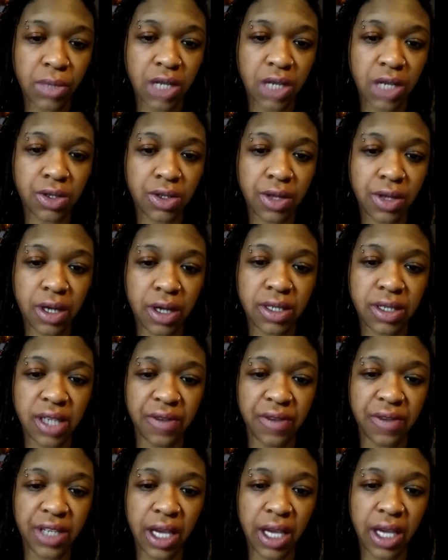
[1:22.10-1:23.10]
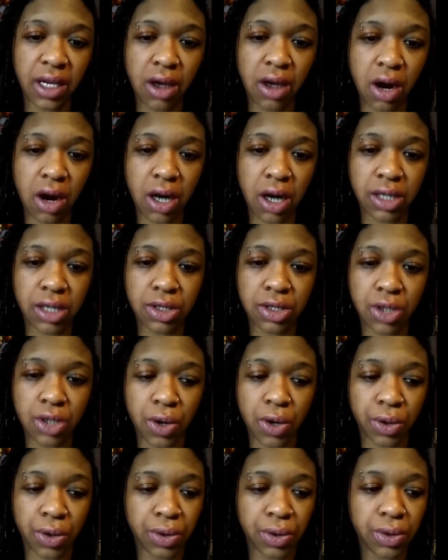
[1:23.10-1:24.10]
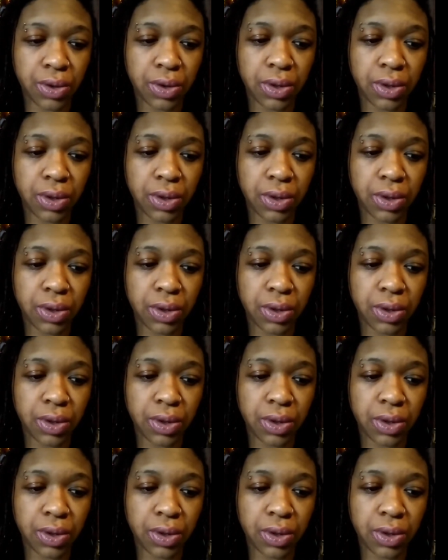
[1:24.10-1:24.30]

So there are 78 cards total.